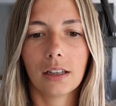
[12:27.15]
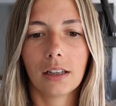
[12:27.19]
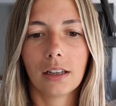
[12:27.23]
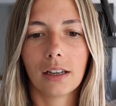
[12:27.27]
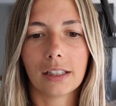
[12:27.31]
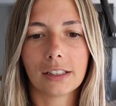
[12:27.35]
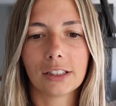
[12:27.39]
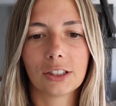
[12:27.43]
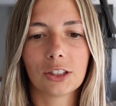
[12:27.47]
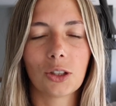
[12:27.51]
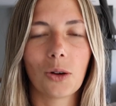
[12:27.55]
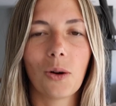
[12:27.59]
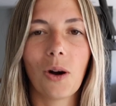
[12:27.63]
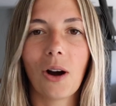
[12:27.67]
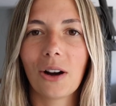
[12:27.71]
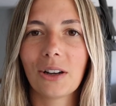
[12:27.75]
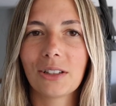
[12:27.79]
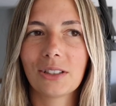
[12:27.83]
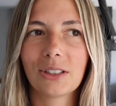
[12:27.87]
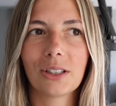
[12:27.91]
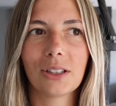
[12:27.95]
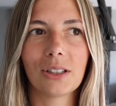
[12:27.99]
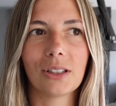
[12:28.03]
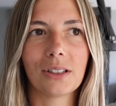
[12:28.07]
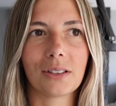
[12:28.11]
it's so
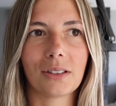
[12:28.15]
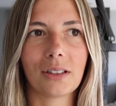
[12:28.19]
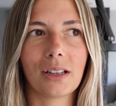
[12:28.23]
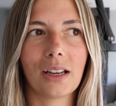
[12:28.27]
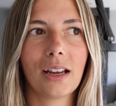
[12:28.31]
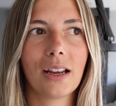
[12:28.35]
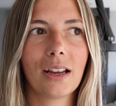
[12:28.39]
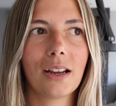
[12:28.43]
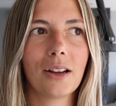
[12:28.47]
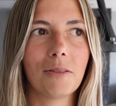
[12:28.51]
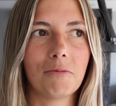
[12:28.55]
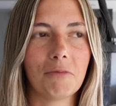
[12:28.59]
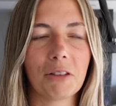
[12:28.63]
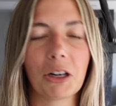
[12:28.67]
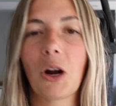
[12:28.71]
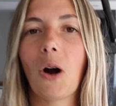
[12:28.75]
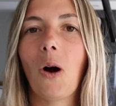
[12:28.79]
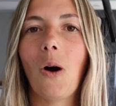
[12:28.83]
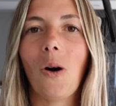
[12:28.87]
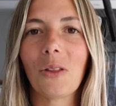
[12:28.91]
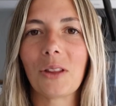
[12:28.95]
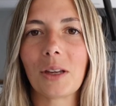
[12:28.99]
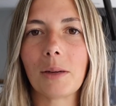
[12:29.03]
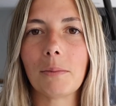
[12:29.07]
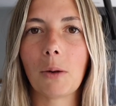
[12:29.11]
hard to
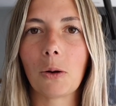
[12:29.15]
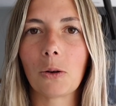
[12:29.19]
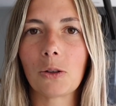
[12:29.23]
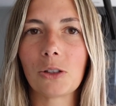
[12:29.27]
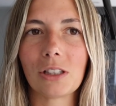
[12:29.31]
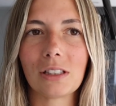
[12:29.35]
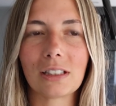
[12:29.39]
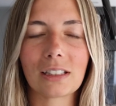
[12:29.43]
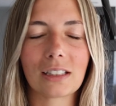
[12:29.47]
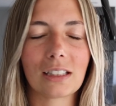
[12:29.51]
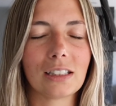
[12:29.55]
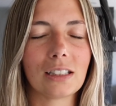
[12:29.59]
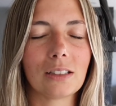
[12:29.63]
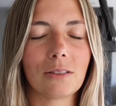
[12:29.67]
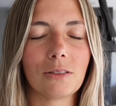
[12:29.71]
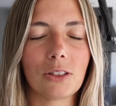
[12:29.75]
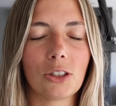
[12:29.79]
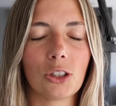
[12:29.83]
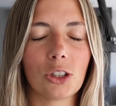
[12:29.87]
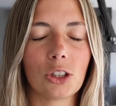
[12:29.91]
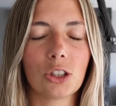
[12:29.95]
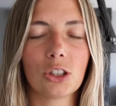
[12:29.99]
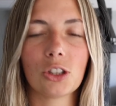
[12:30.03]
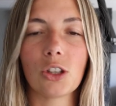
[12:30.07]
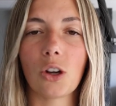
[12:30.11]
recall the emotions because it was
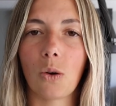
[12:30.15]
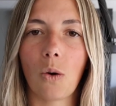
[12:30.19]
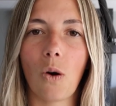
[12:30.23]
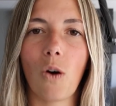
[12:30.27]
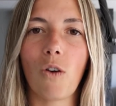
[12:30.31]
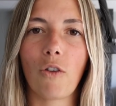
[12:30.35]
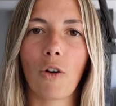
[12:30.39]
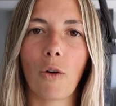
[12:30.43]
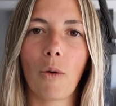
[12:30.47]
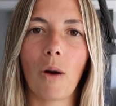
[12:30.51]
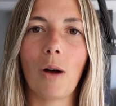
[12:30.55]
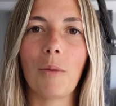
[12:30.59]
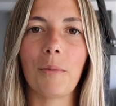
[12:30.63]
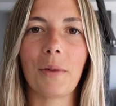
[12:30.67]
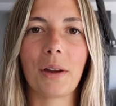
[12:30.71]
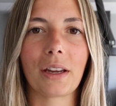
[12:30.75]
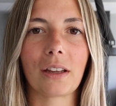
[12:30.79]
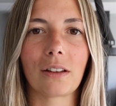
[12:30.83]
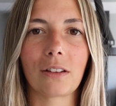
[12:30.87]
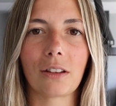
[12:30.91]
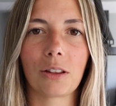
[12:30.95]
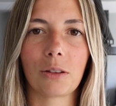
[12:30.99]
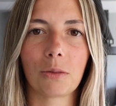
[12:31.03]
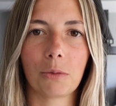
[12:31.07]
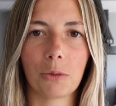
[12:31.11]
just so
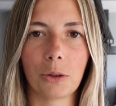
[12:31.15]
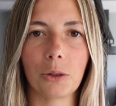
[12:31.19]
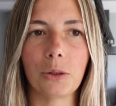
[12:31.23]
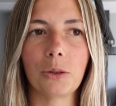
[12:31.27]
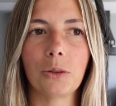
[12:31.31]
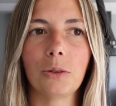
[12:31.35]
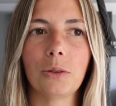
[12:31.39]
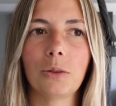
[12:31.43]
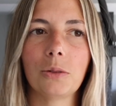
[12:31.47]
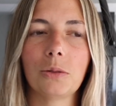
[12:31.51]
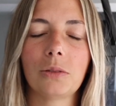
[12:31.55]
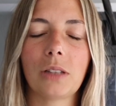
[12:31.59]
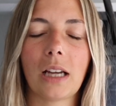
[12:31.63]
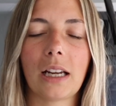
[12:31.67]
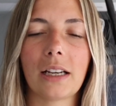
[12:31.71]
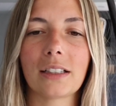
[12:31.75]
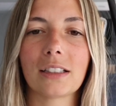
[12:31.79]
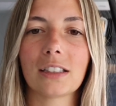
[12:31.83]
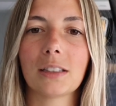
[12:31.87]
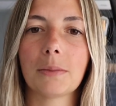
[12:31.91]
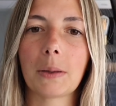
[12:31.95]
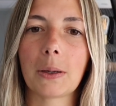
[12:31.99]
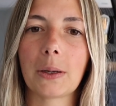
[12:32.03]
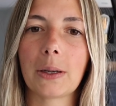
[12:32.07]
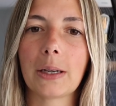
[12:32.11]
overwhelming through that
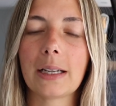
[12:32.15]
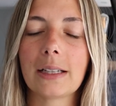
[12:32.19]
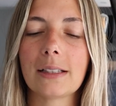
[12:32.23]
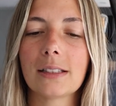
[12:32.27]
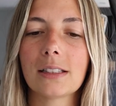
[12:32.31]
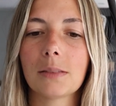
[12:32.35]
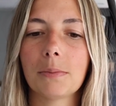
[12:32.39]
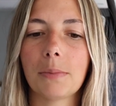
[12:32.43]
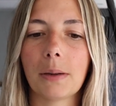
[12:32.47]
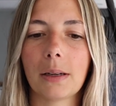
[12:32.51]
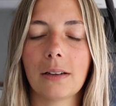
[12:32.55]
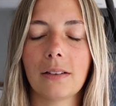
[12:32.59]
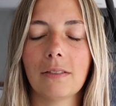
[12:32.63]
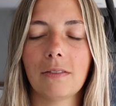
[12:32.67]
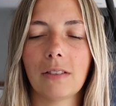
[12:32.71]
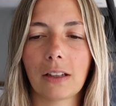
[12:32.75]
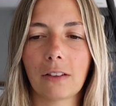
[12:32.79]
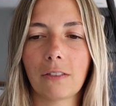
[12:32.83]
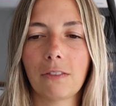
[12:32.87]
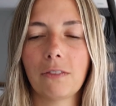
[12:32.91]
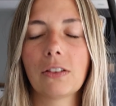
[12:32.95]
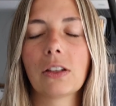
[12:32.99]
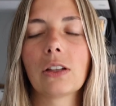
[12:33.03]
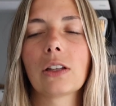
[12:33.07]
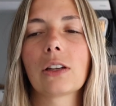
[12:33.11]
experience. But like
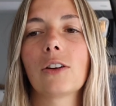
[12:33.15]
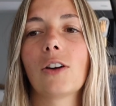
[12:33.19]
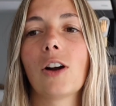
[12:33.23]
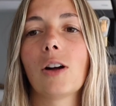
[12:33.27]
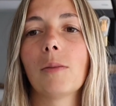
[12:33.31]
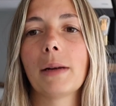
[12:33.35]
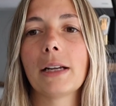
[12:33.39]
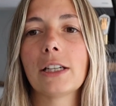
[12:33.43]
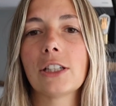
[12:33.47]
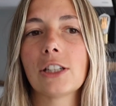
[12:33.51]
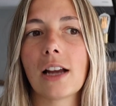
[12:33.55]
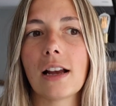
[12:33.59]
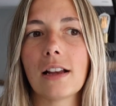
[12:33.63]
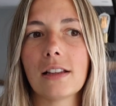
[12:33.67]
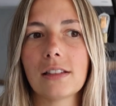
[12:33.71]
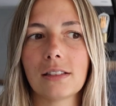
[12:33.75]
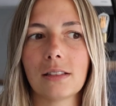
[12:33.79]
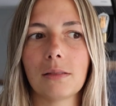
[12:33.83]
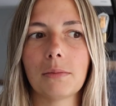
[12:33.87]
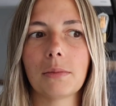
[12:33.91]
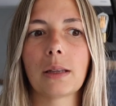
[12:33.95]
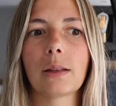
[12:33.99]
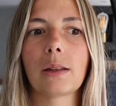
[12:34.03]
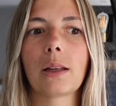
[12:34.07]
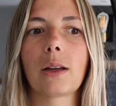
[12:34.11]
feeling her on my chest
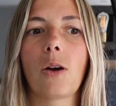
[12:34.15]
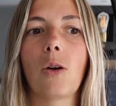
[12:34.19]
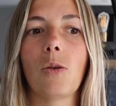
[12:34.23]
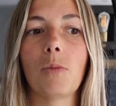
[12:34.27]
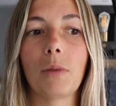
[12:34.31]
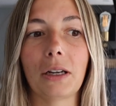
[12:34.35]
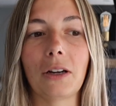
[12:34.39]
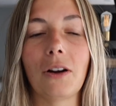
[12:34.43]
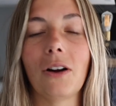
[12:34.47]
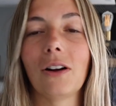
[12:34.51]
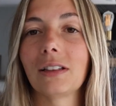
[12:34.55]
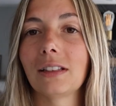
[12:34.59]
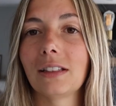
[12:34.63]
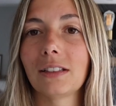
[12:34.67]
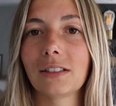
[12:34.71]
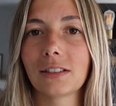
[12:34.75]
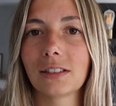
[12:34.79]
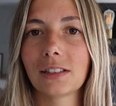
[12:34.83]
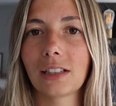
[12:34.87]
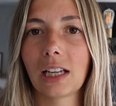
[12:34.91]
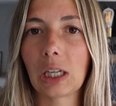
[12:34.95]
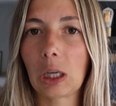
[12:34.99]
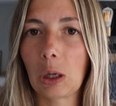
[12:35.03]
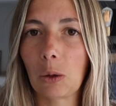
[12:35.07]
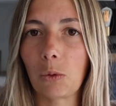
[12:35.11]
and being like, oh my God,
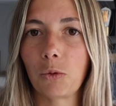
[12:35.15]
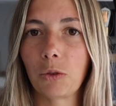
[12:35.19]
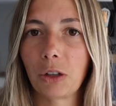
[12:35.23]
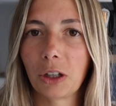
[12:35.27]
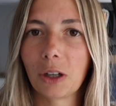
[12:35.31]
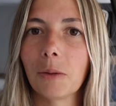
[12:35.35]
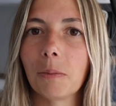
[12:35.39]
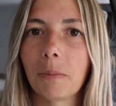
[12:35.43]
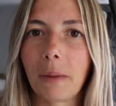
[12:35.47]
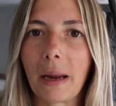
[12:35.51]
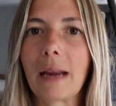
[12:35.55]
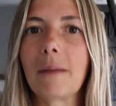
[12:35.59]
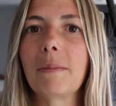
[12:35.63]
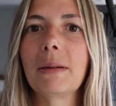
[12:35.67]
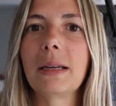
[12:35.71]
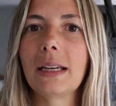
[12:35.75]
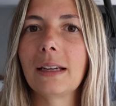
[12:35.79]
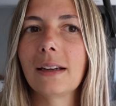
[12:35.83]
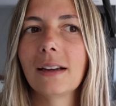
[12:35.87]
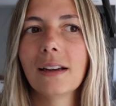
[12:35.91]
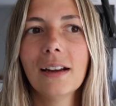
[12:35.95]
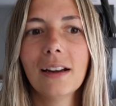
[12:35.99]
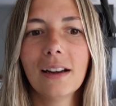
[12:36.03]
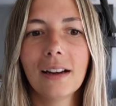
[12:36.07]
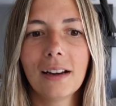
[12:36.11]
there's like a real
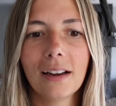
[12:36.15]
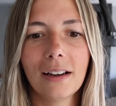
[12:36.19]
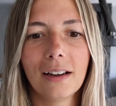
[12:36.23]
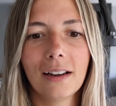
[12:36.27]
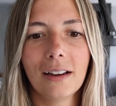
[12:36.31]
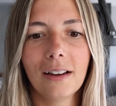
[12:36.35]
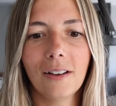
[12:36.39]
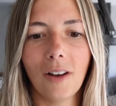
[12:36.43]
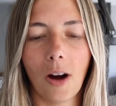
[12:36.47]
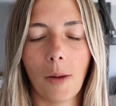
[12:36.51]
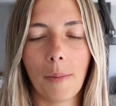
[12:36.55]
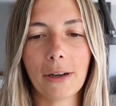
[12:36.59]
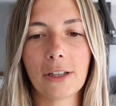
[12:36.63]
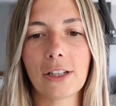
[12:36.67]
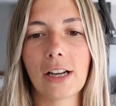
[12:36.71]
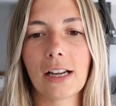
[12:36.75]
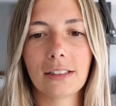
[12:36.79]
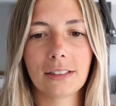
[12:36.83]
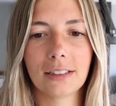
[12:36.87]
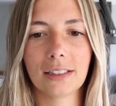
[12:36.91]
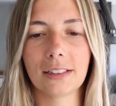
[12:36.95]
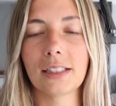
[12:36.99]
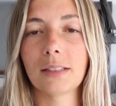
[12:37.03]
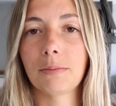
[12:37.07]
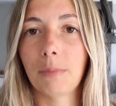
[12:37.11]
baby on my
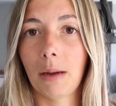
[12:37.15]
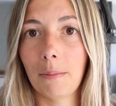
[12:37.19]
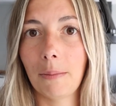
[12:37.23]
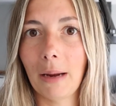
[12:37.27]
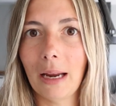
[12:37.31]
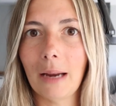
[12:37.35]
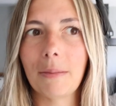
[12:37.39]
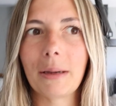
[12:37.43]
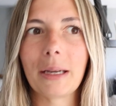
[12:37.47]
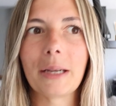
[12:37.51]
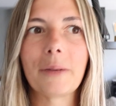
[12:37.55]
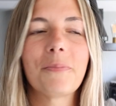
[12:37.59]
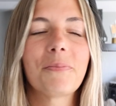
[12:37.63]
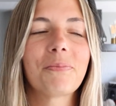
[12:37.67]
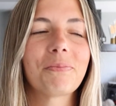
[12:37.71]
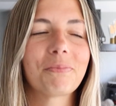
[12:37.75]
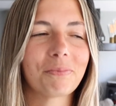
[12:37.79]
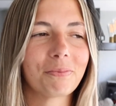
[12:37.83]
chest. This is my baby.